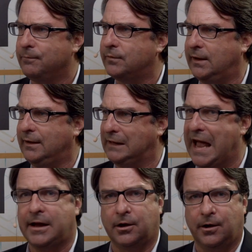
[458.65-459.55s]
the
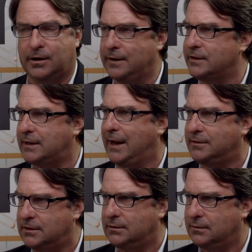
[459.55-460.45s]
laggard, in this
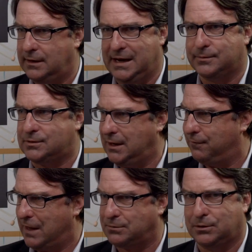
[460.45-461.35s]
case, EMC, if
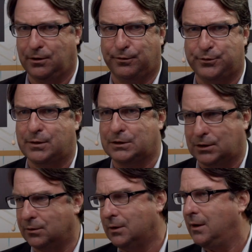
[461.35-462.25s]
that's what you're referring
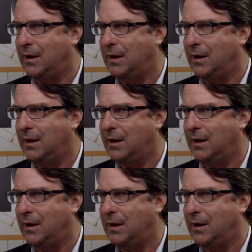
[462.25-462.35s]
to.